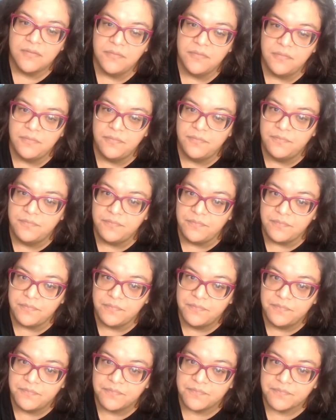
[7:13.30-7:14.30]

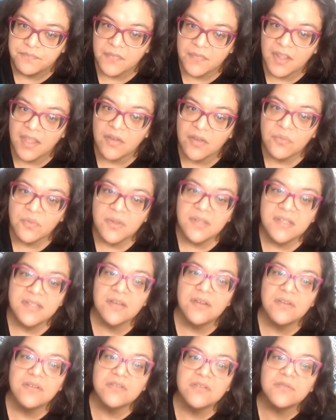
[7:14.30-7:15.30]
it
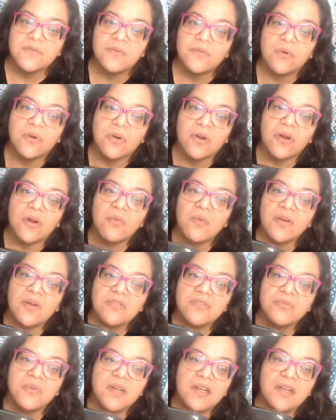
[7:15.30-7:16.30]
retails for
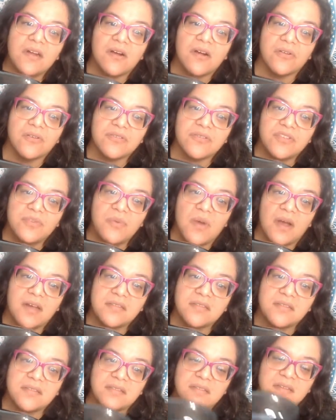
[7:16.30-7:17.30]
around $20
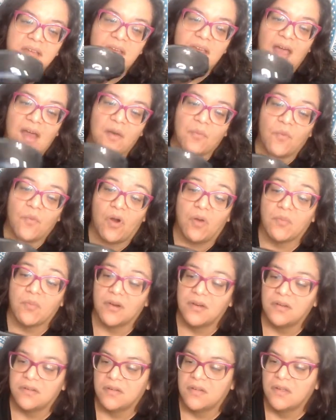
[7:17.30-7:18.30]
US at
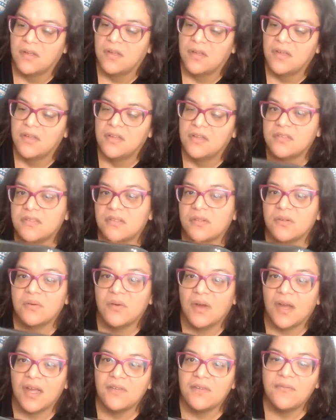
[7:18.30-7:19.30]
Walmart. So
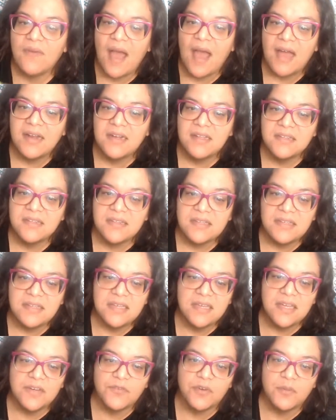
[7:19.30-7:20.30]
I've added the
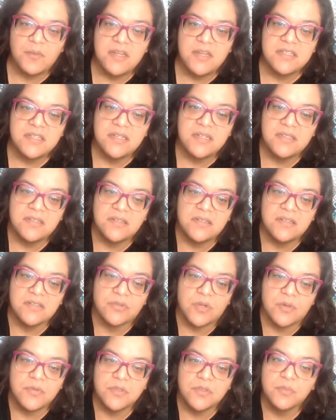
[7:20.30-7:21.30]
information in the
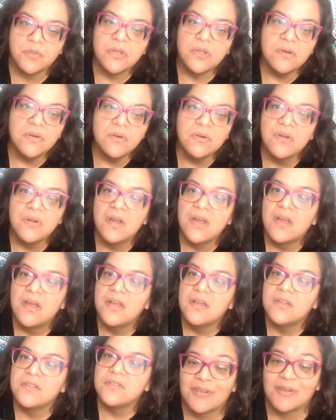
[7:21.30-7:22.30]
description below.
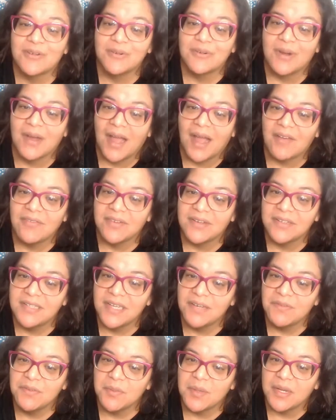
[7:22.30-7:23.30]
So uh, have a good day,
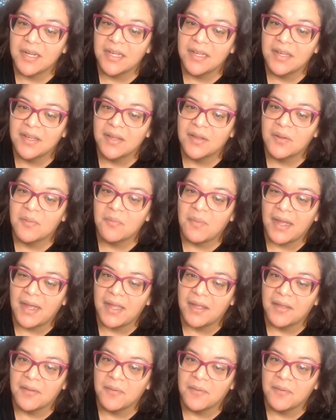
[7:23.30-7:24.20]
everybody. Bye.